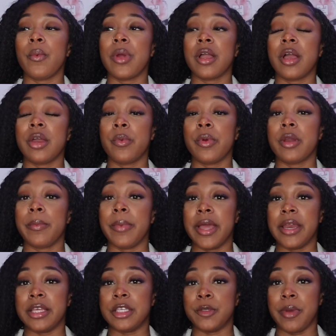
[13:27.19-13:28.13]
wearing underwear to
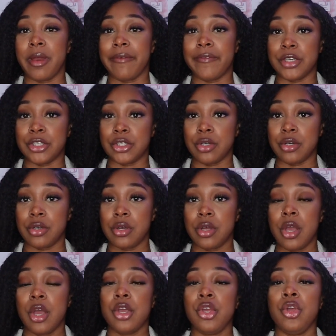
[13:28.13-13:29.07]
bed is beneficial.
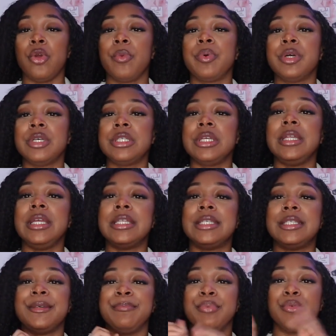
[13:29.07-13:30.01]
Your pussy
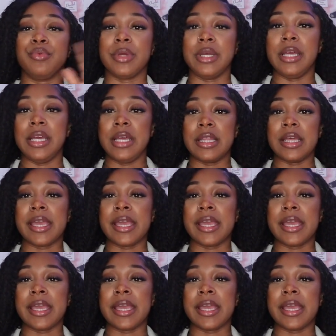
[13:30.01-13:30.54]
needs to breathe.